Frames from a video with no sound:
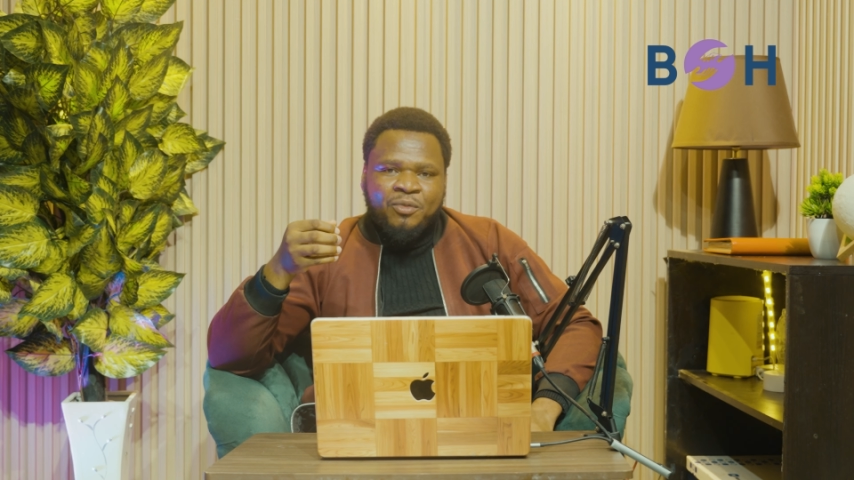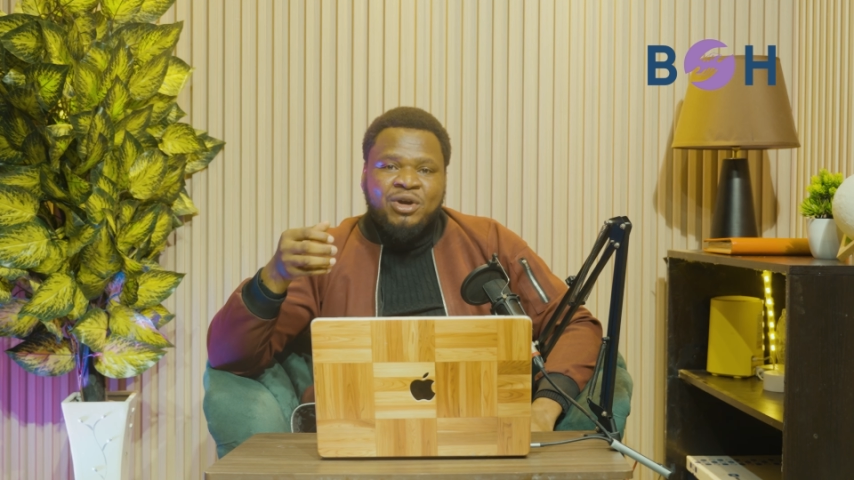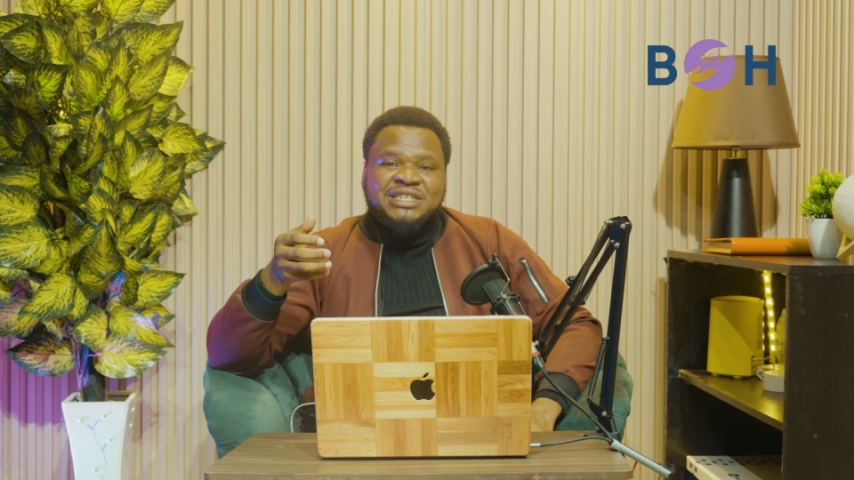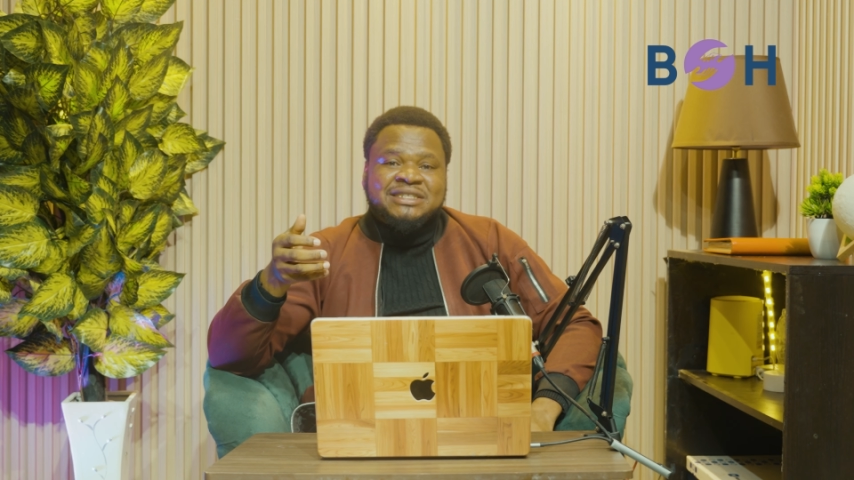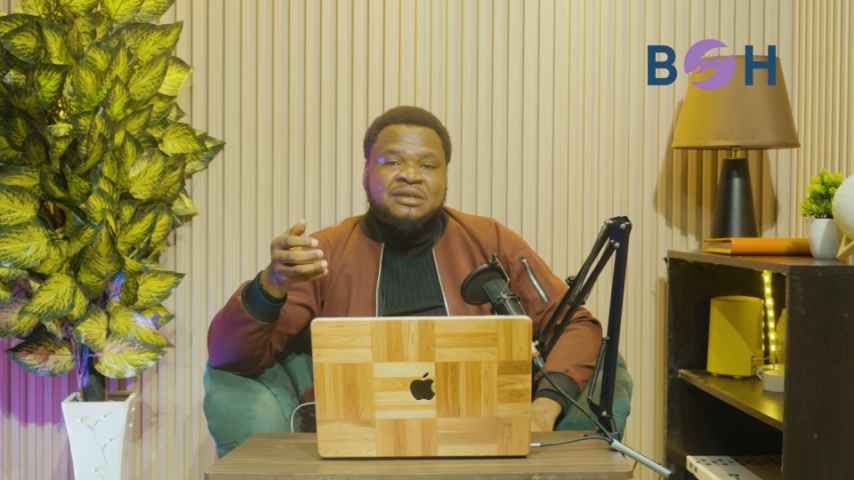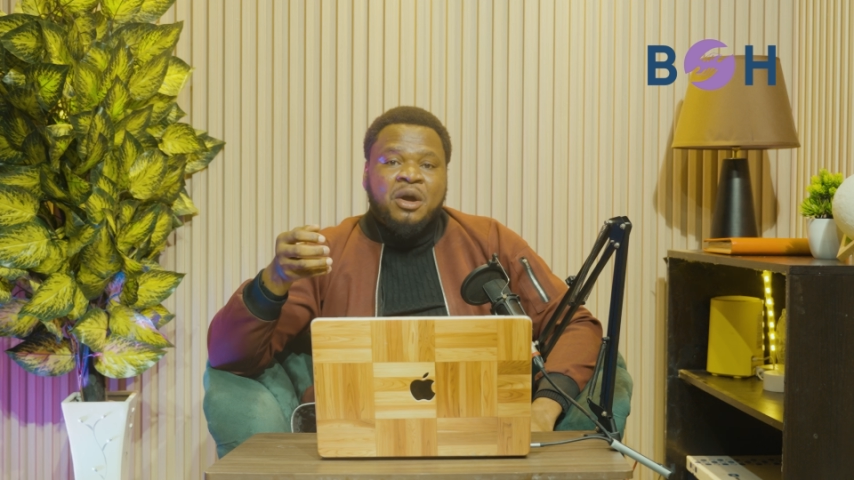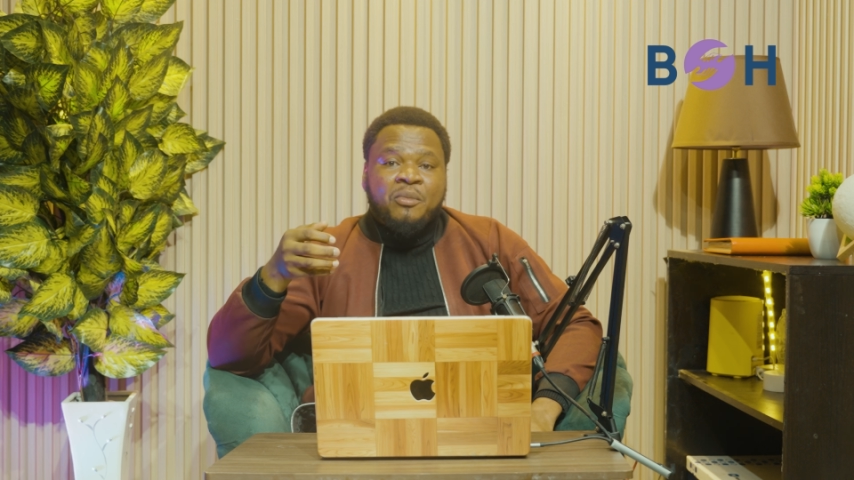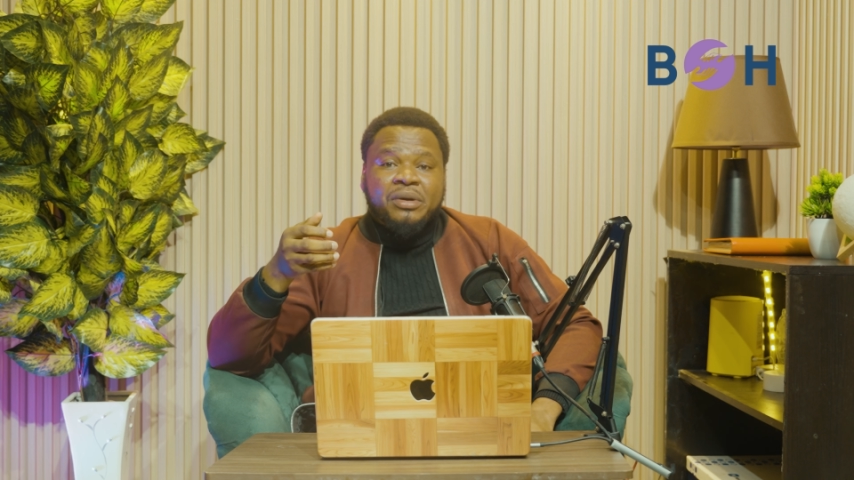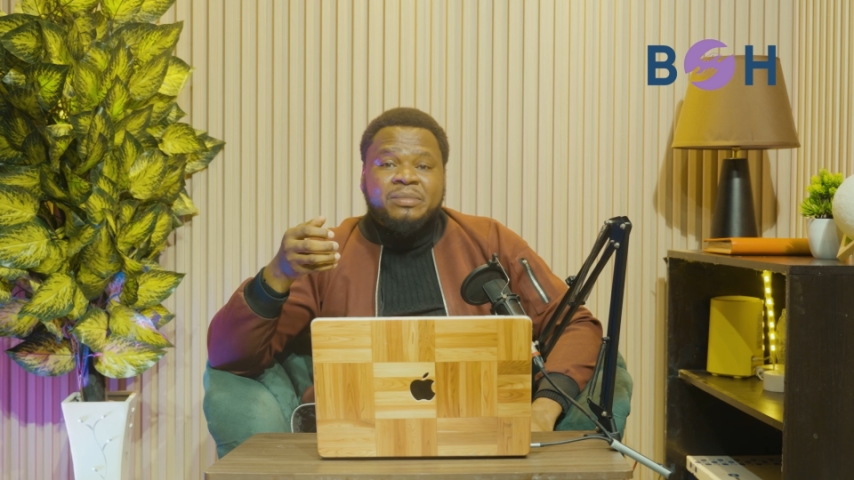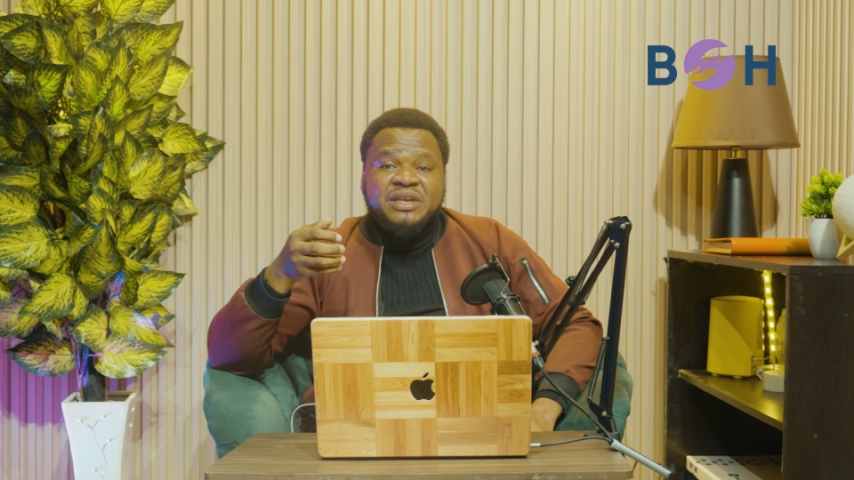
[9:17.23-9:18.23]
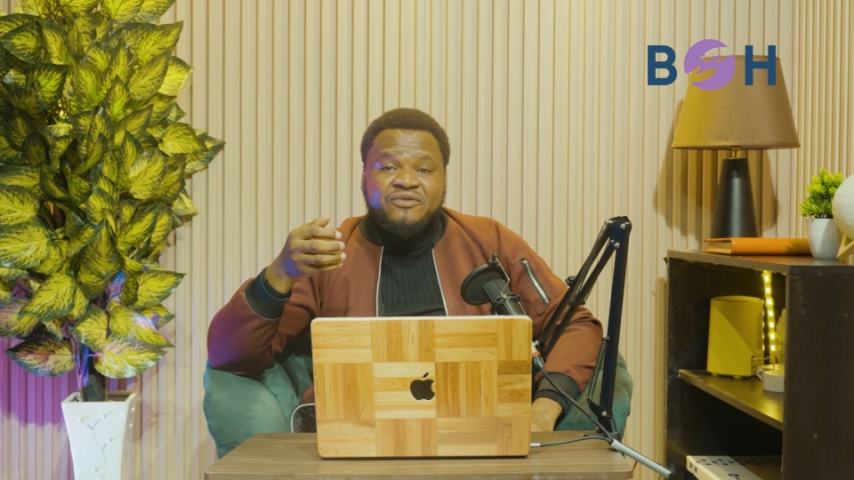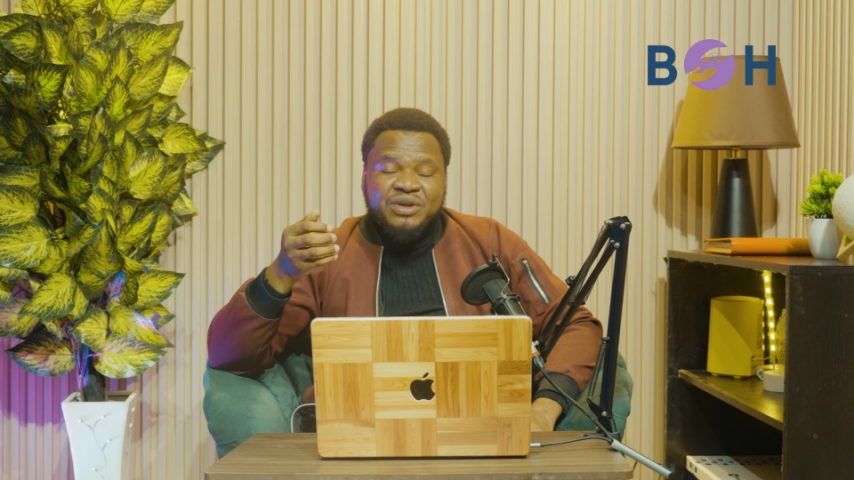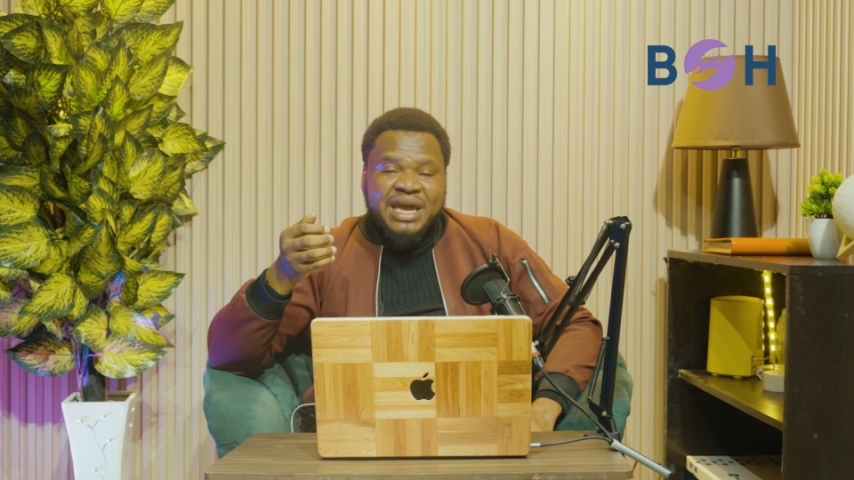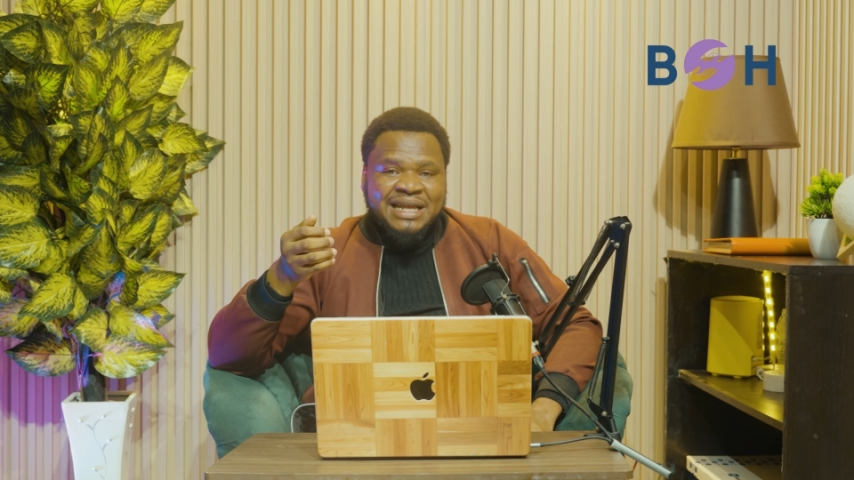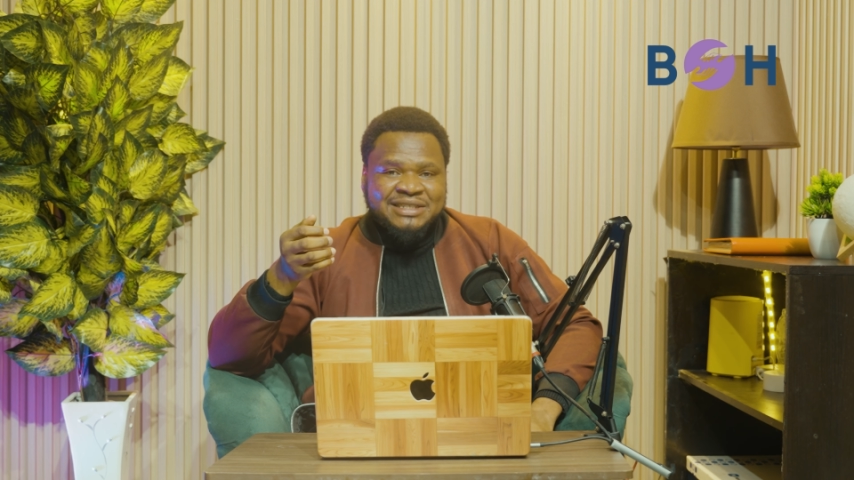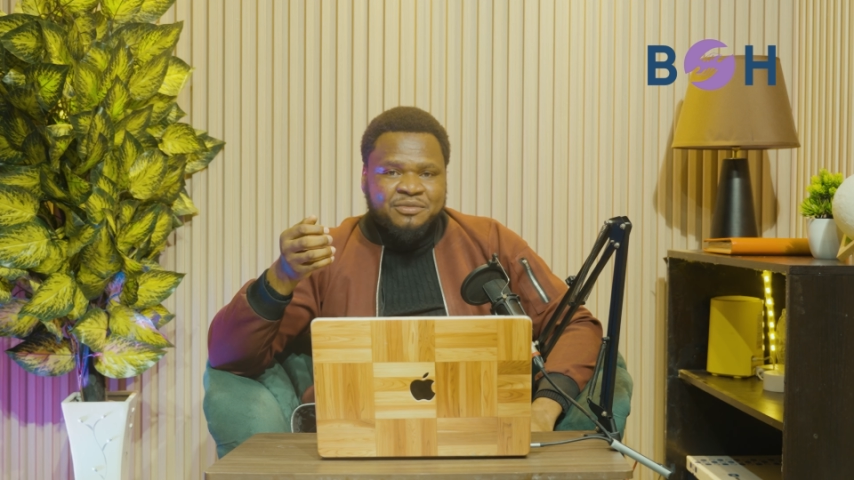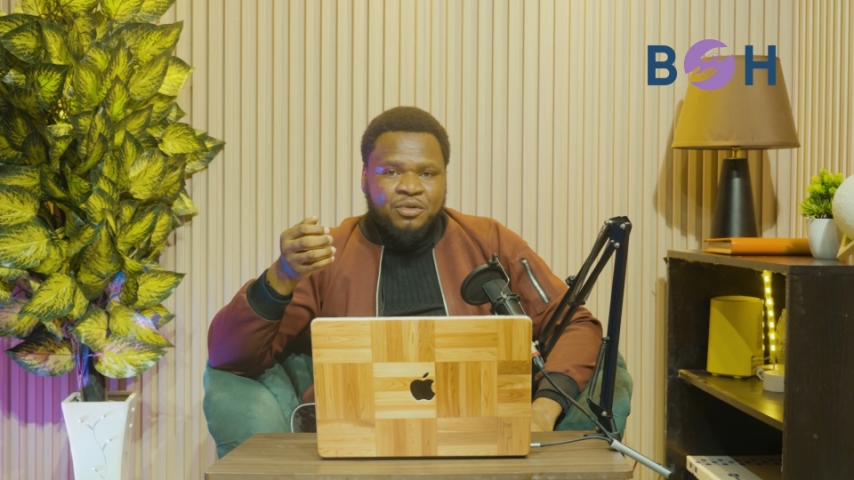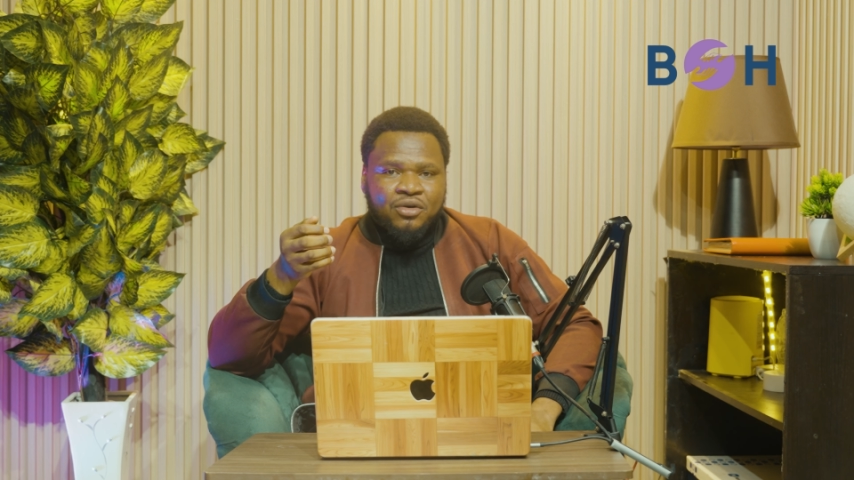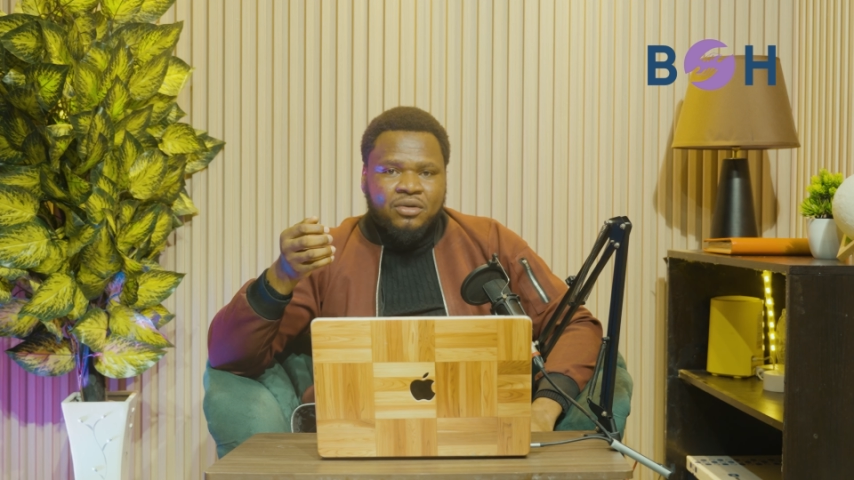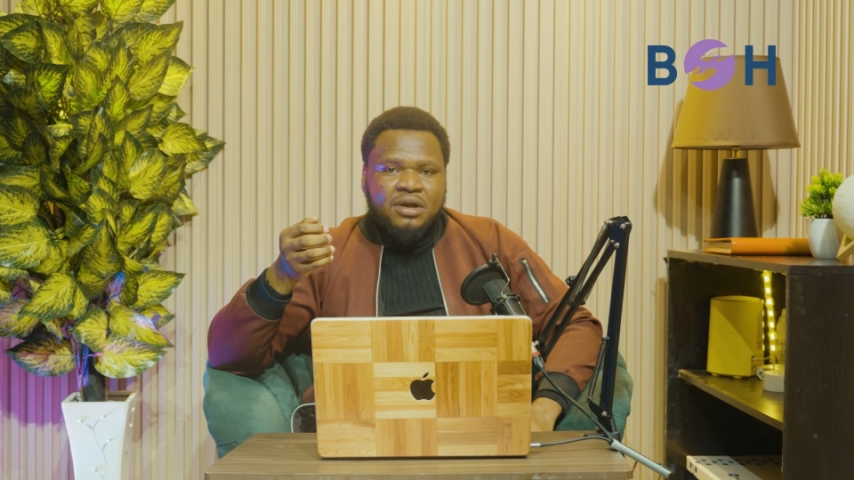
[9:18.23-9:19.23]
where she probably even earns more.